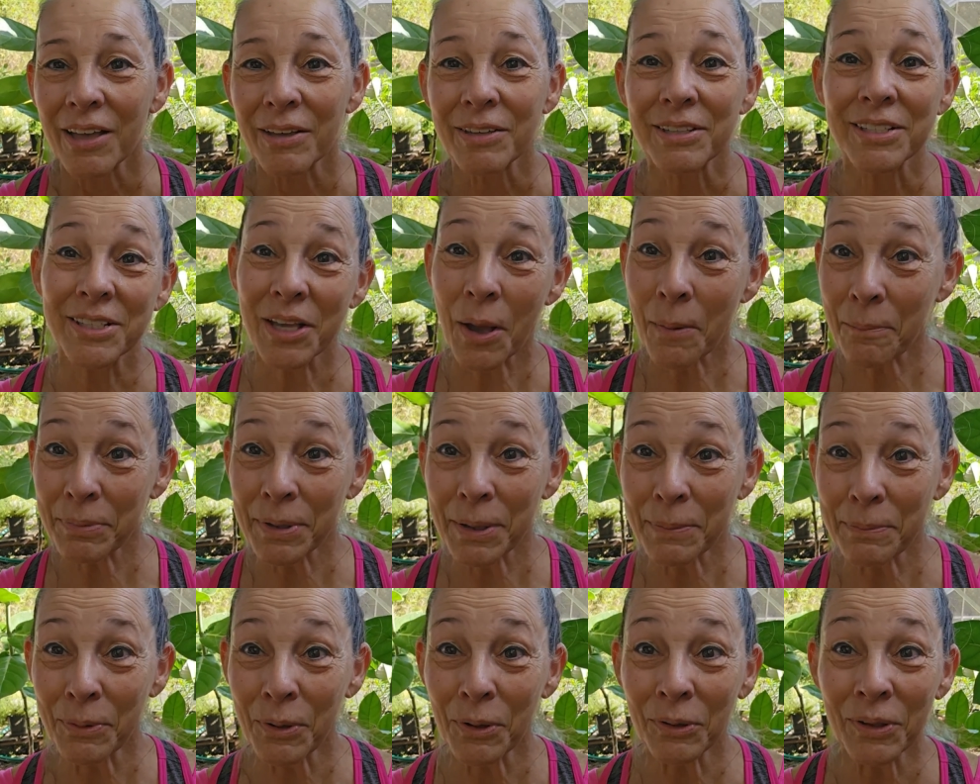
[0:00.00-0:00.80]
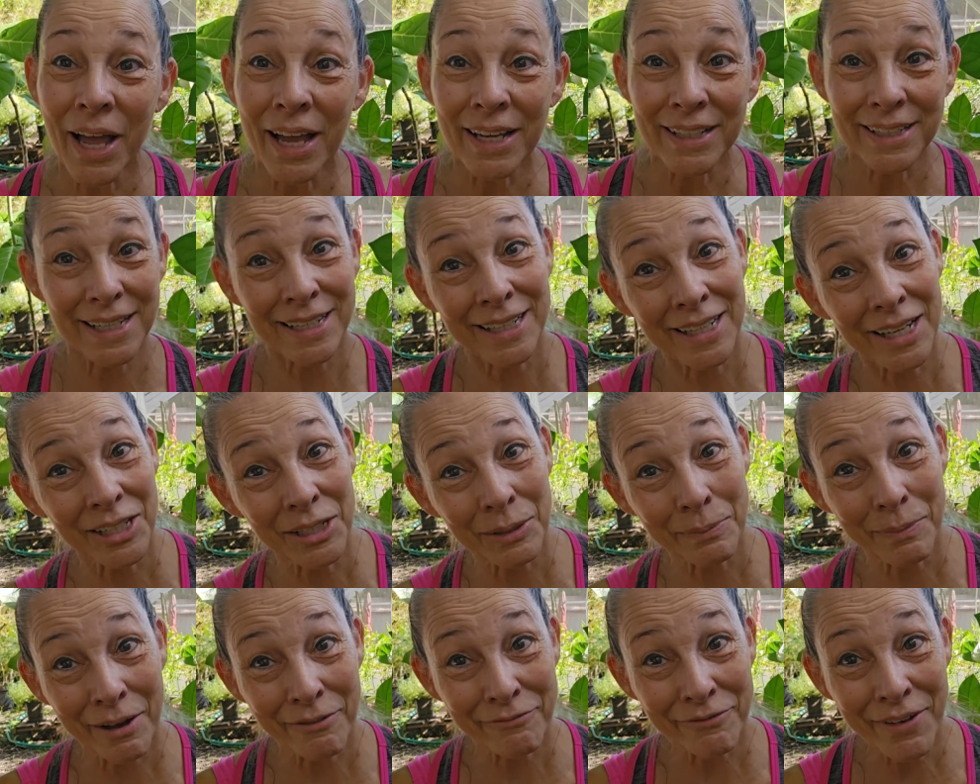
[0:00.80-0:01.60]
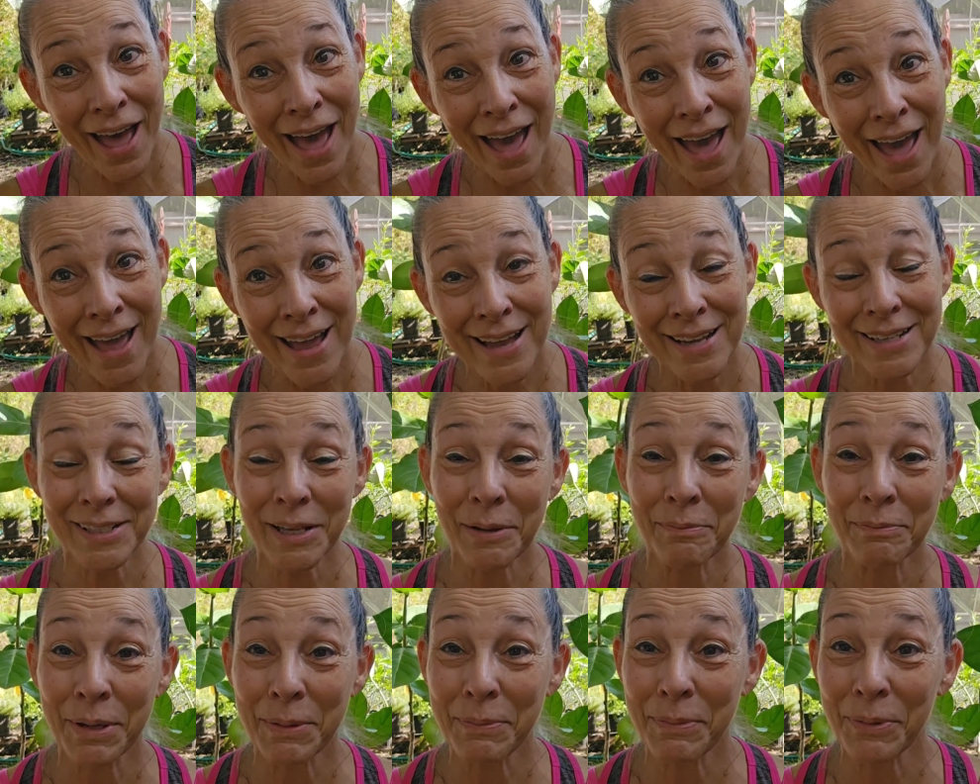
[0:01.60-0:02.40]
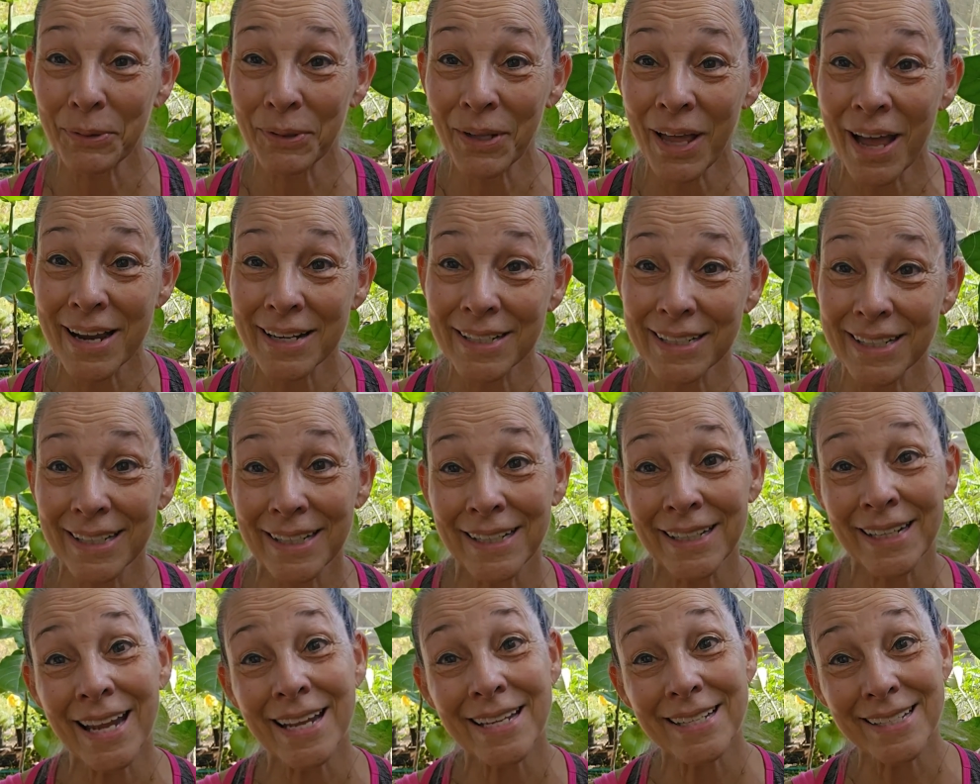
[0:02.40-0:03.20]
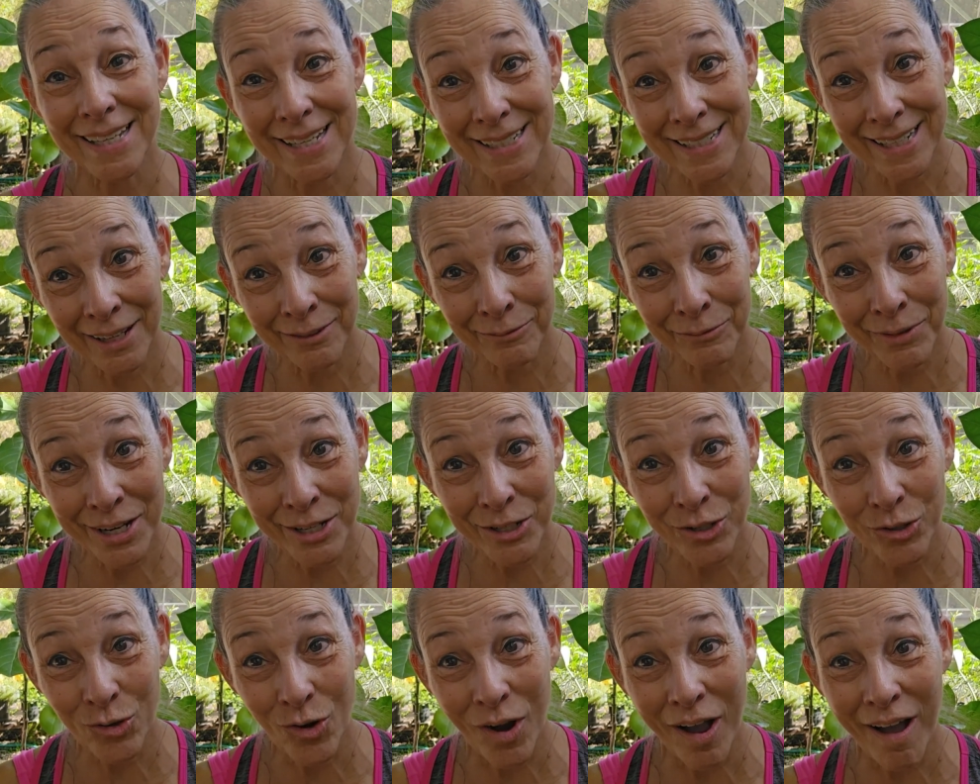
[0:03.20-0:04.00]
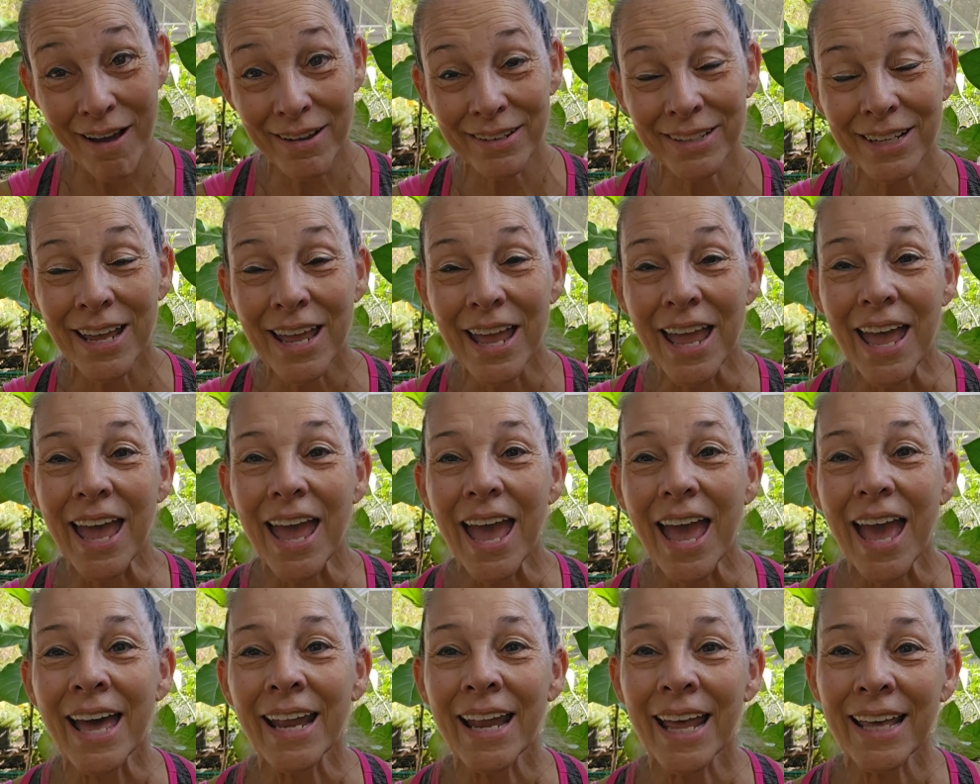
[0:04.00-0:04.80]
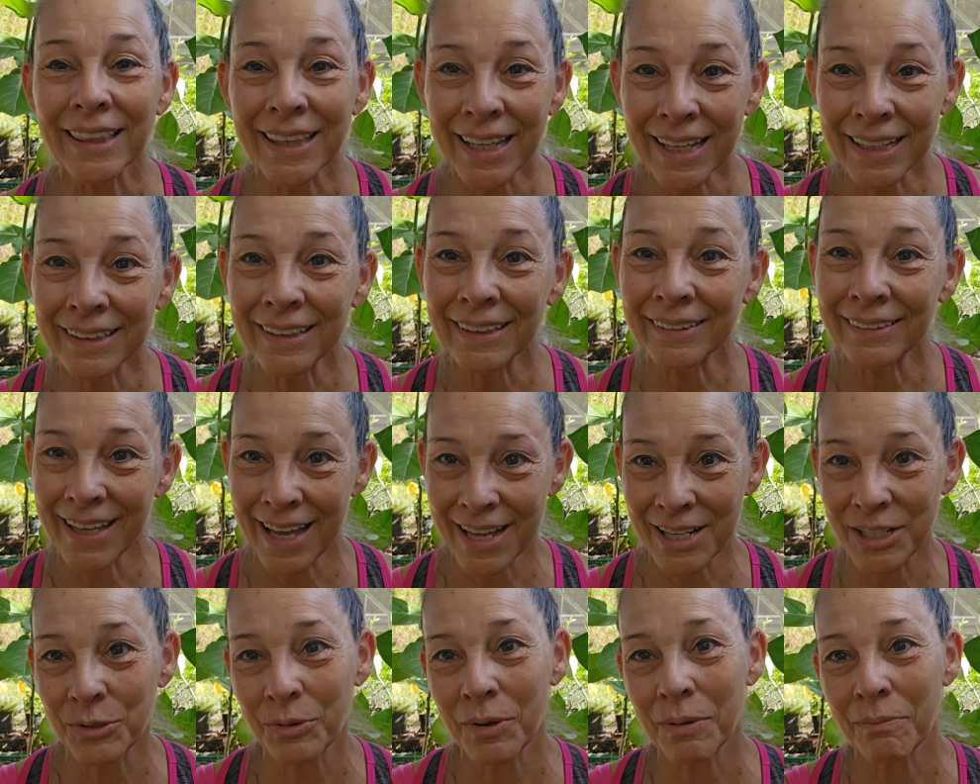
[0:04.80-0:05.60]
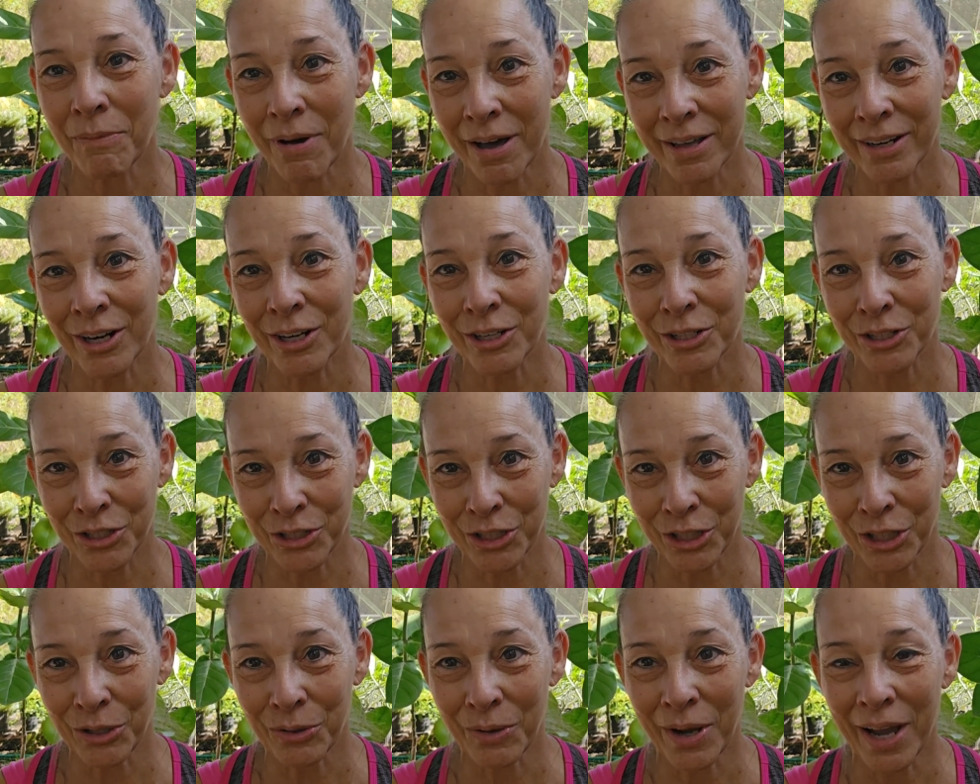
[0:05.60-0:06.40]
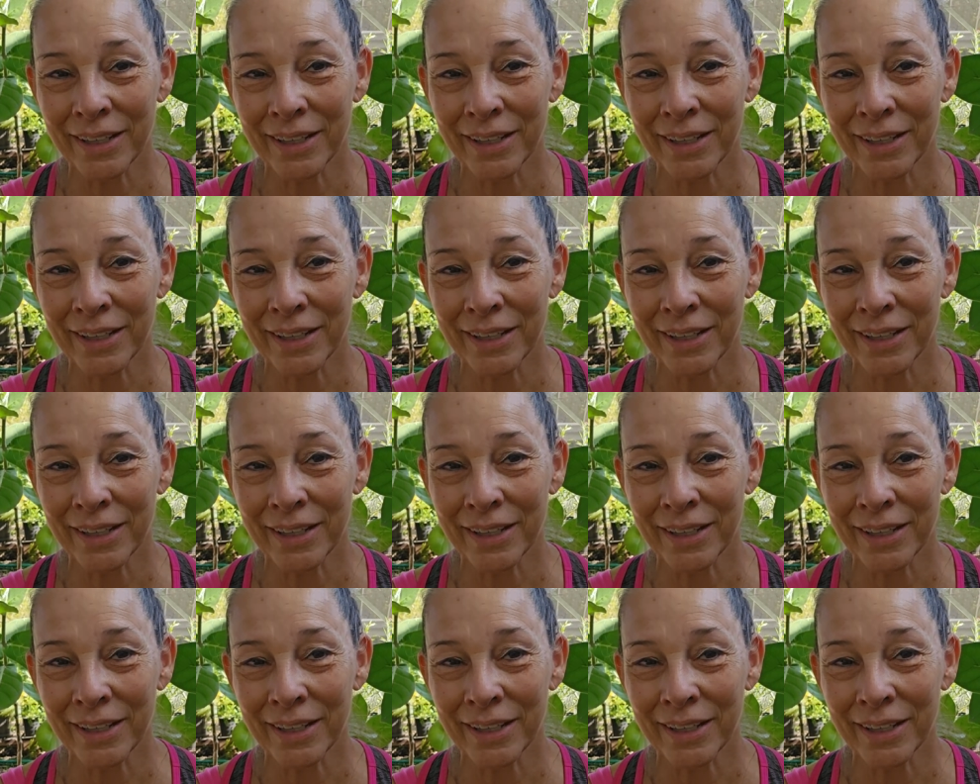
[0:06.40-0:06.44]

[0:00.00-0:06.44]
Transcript: some people like to eat at the buffet, some people like to eat at a sit-down restaurant, and I think that that's what monarchs do.